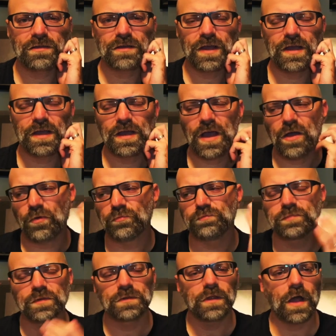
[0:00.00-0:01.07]

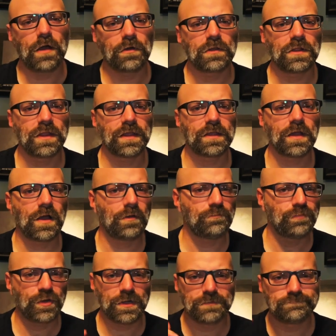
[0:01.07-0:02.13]
I'll
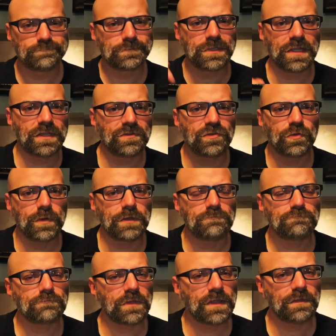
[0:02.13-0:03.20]
put a link to it
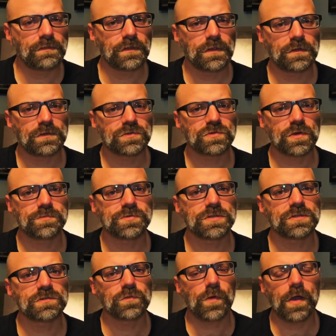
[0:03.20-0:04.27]
in the description
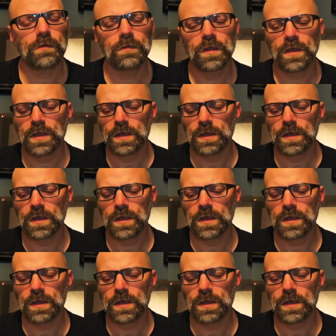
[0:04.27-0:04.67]
as well.